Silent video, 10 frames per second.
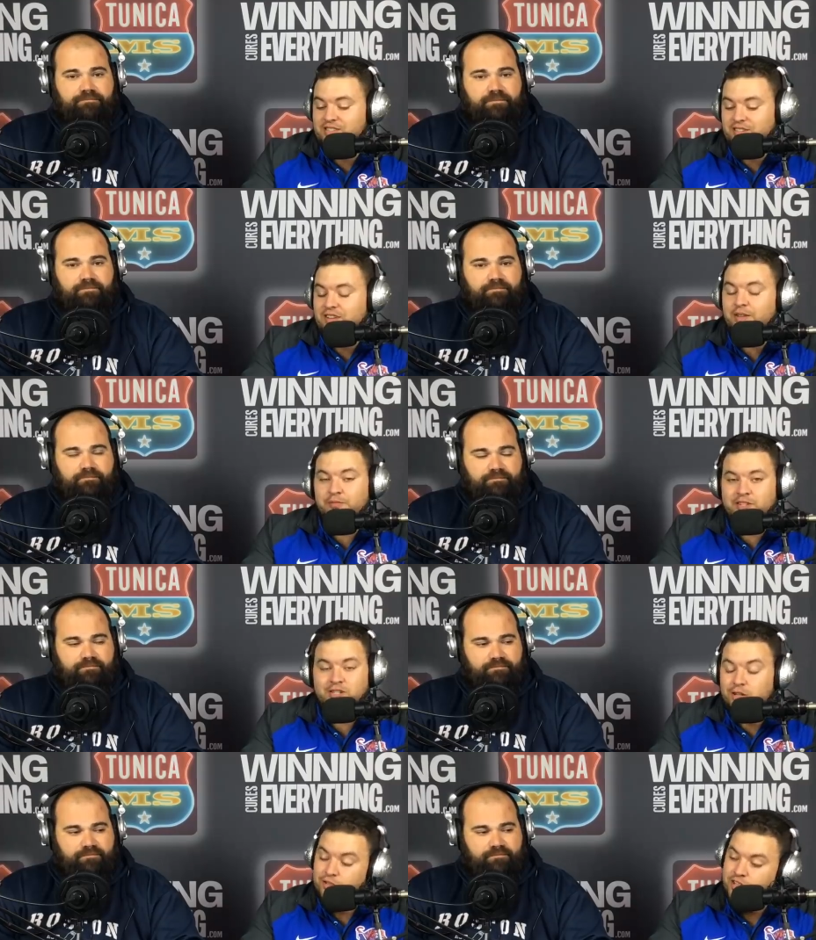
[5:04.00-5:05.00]
Speaker 1: in in
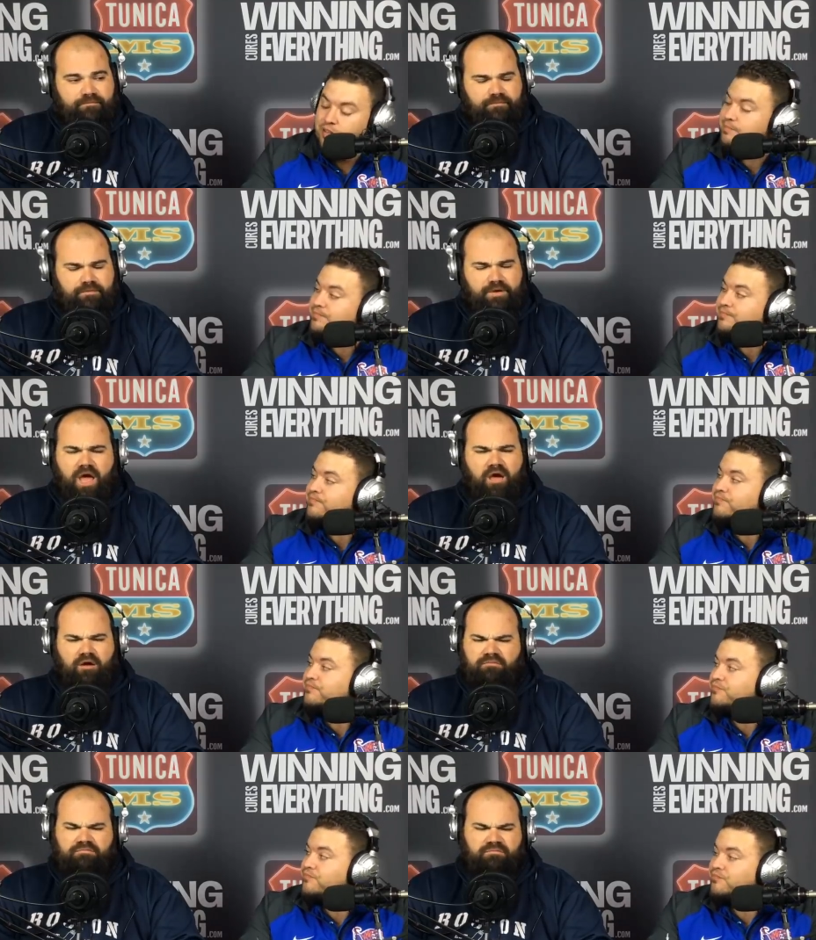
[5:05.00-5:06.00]
Fitzgerald's head.
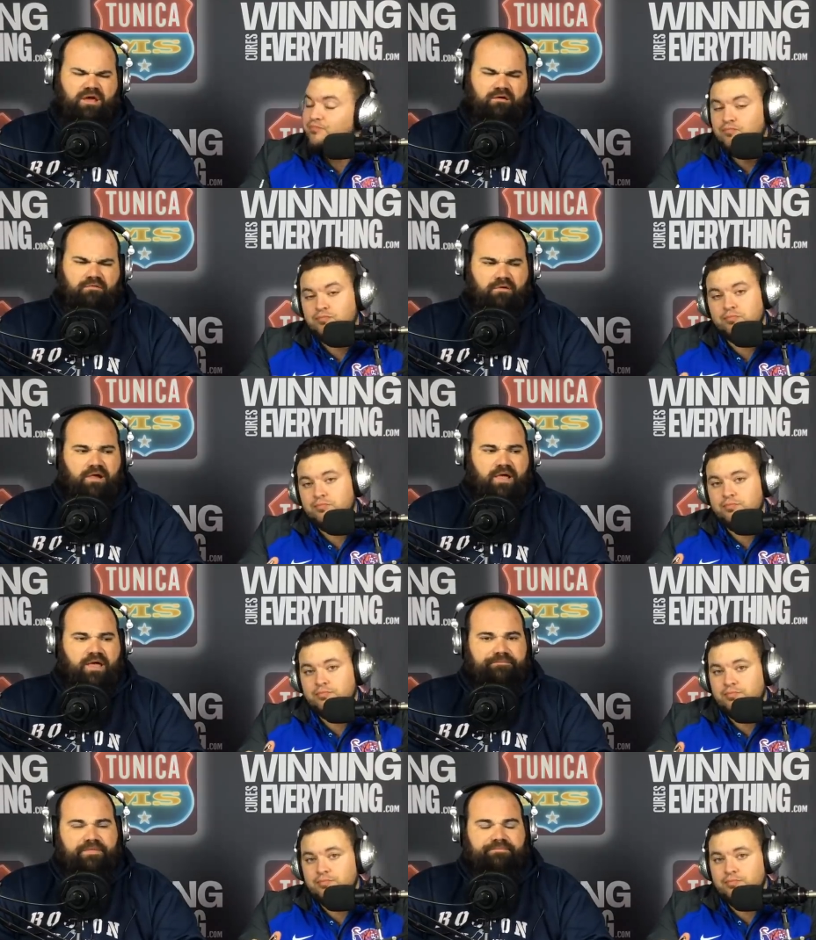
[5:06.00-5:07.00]
Speaker 2: No, no.
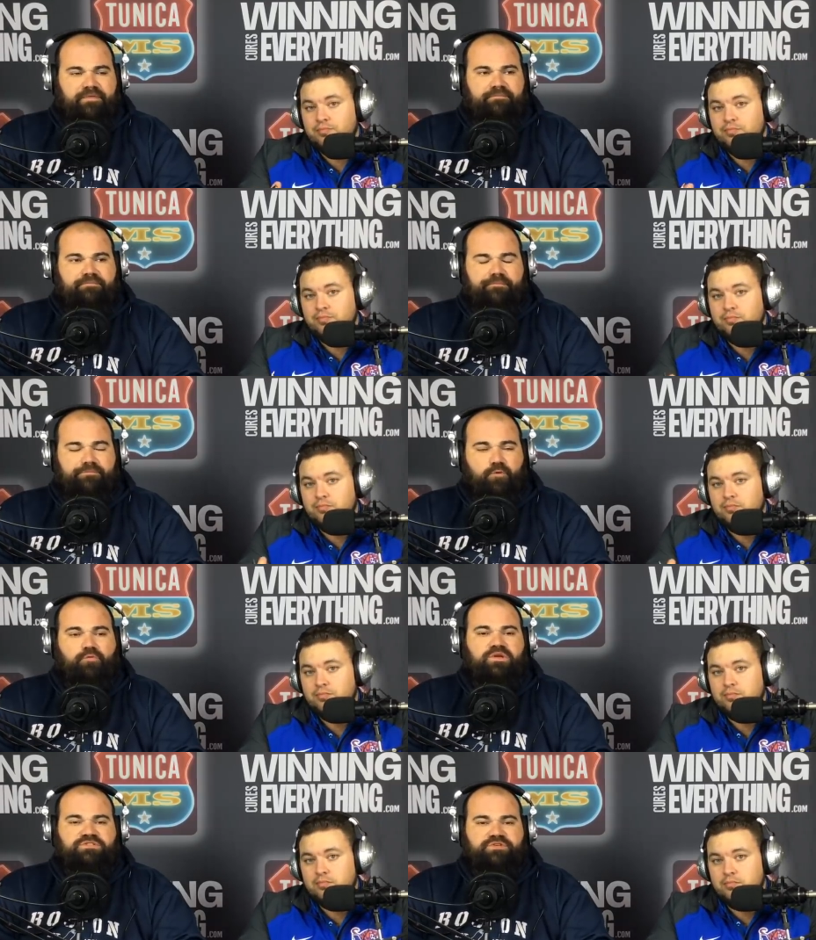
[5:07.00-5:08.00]

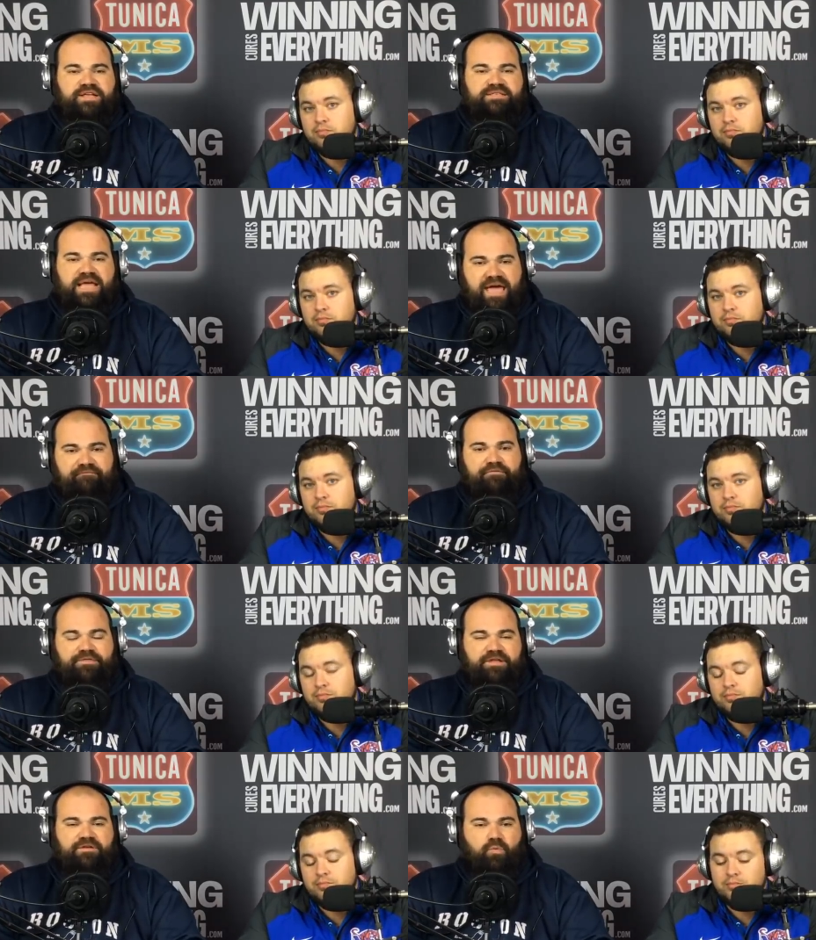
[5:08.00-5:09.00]
Northwestern has
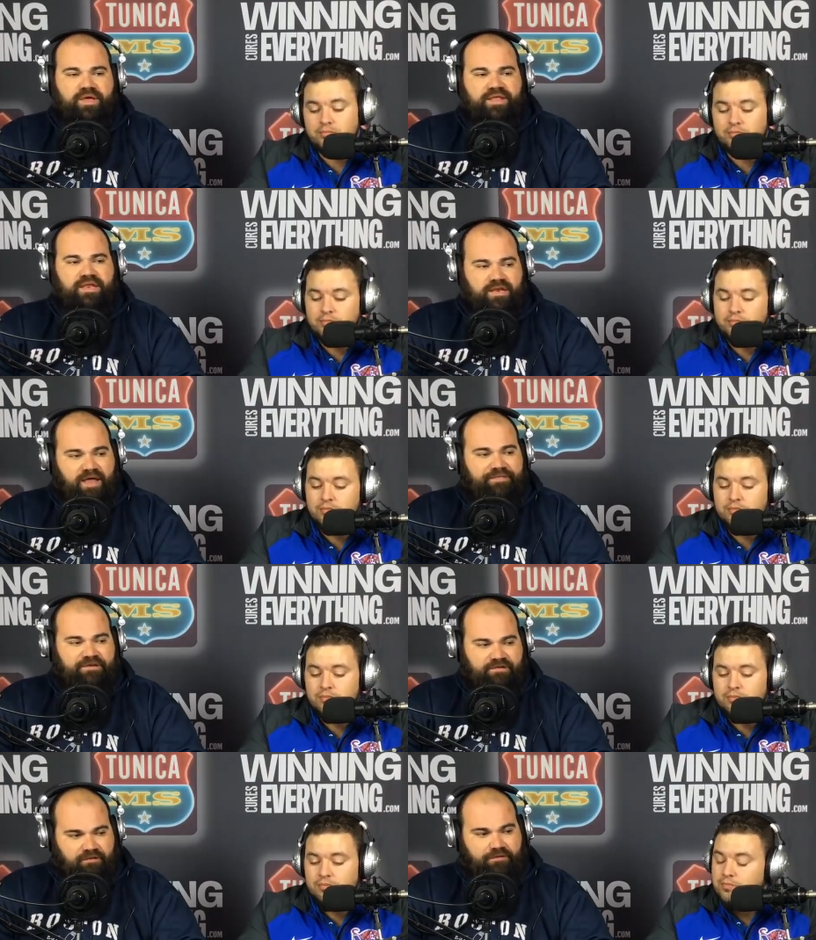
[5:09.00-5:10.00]
everything to win and
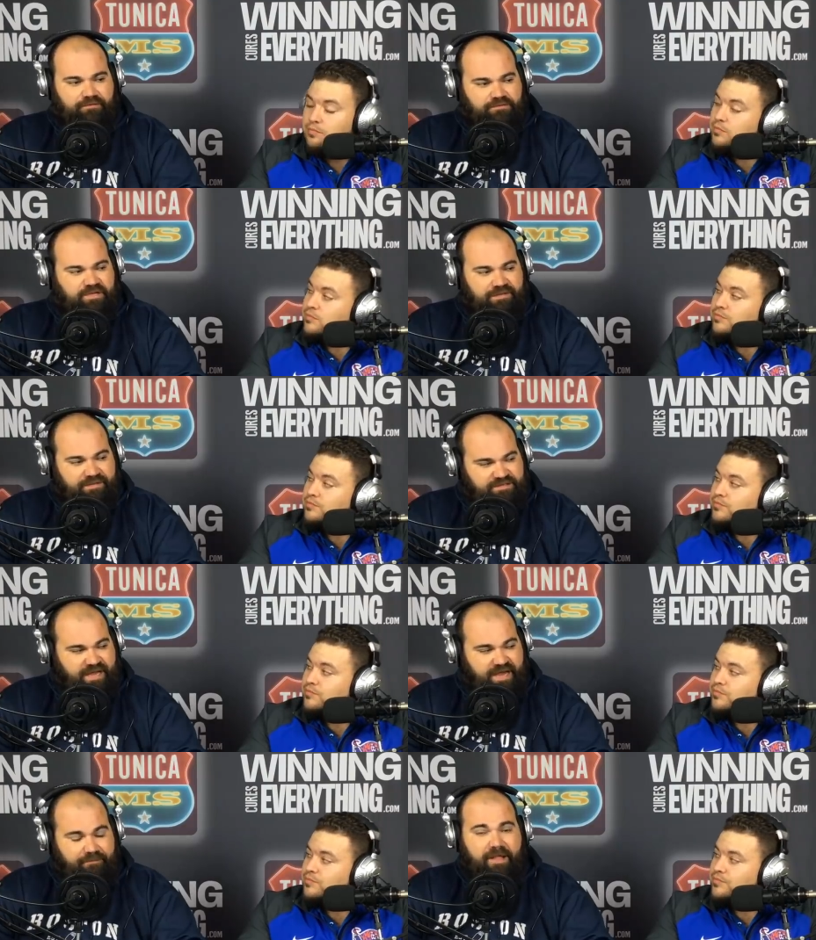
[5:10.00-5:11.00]
nothing to lose in this
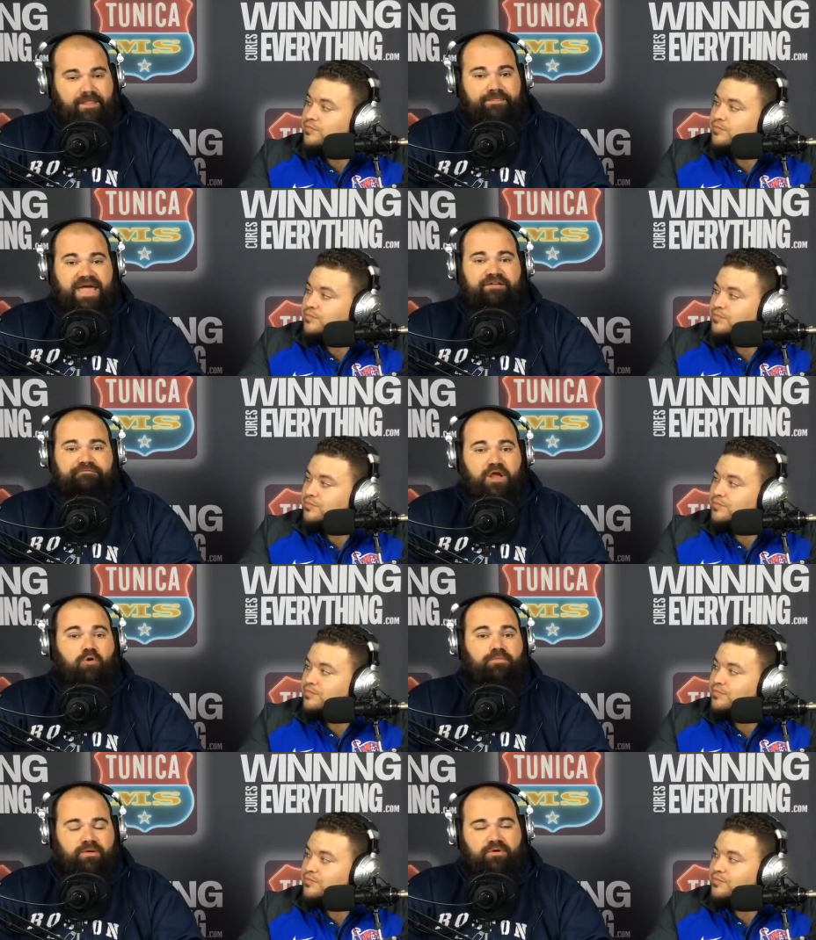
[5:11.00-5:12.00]
game. They have
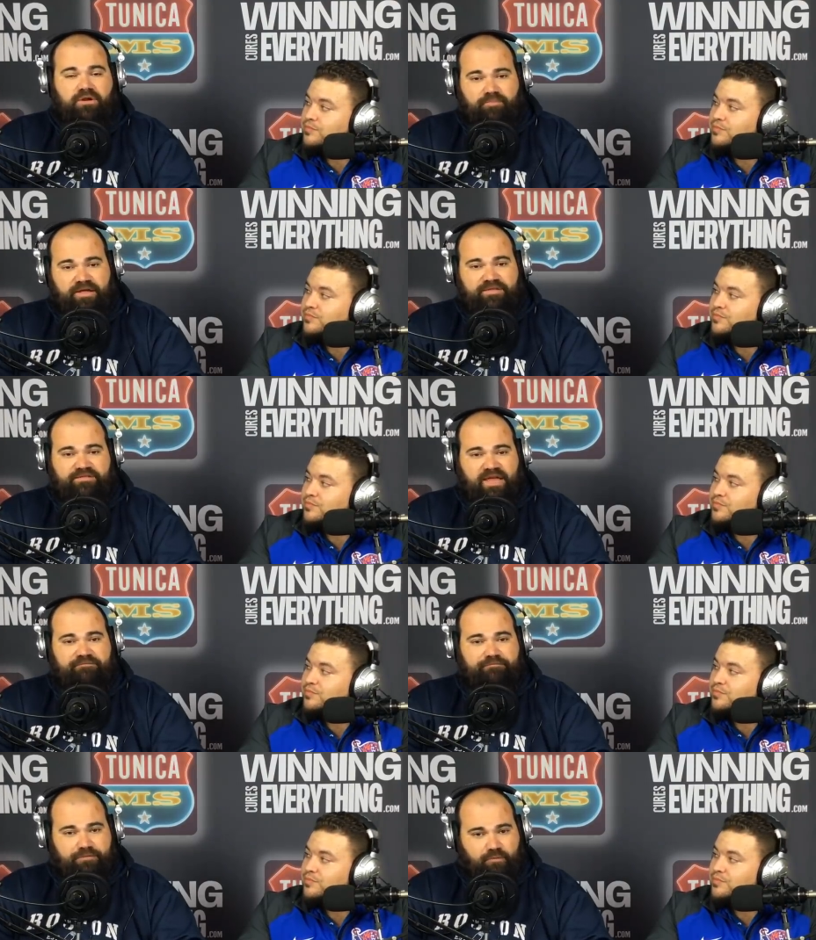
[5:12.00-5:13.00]
known they were going to play in this game
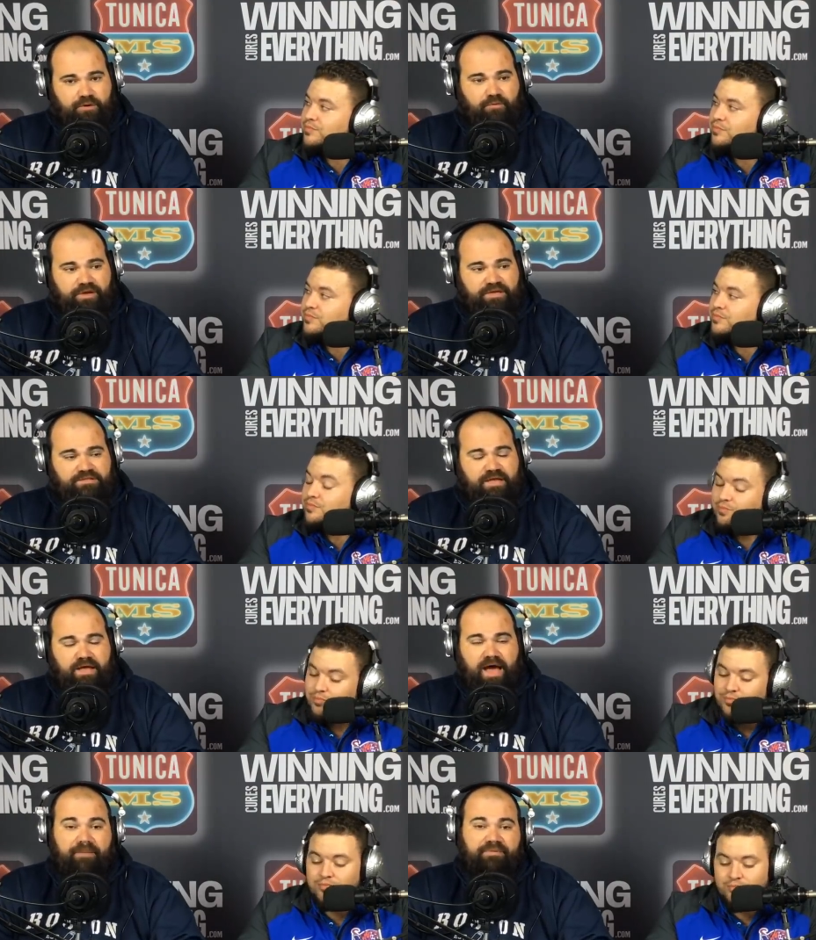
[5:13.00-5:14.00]
for three weeks.
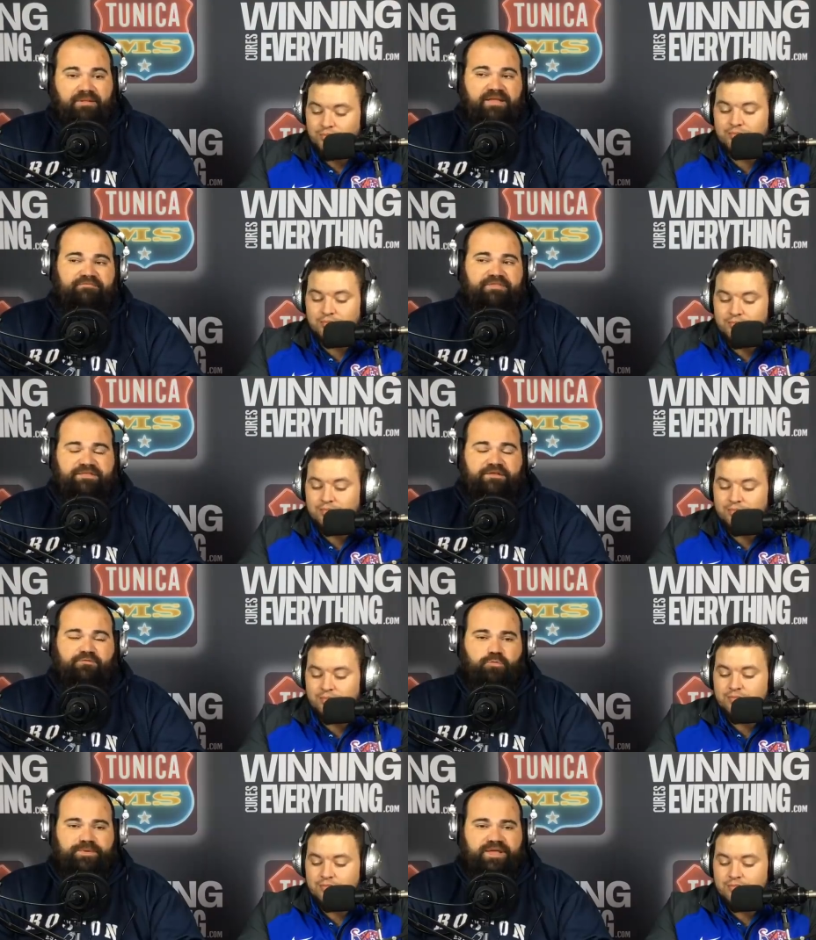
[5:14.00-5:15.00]
I believe that
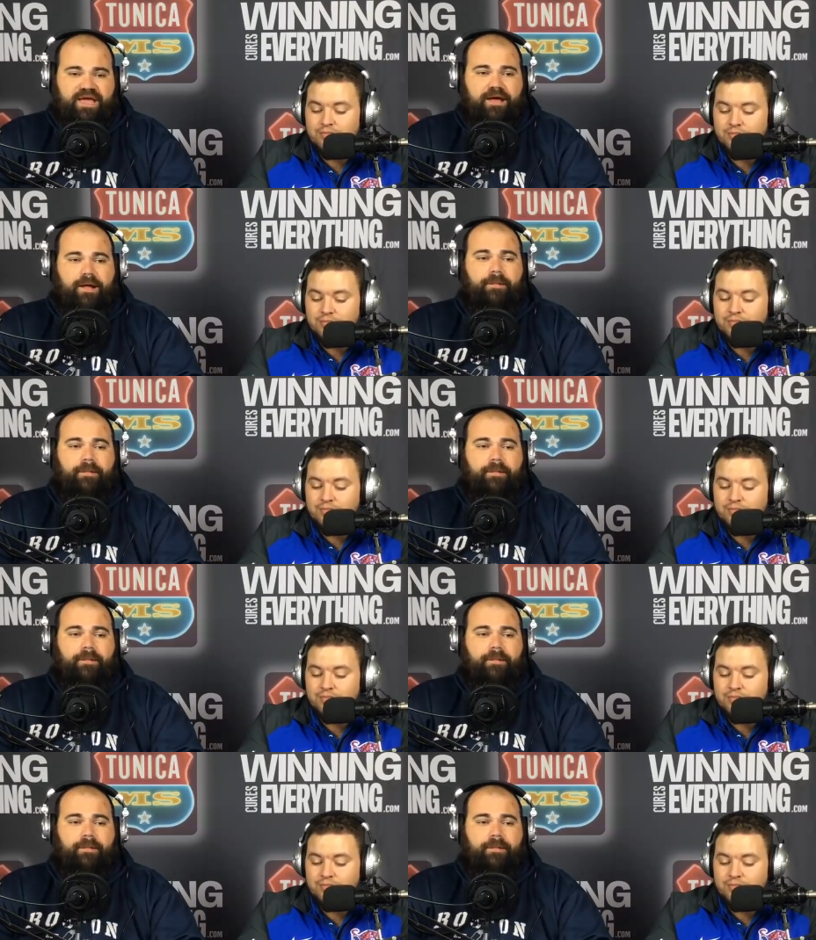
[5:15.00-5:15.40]
this will be a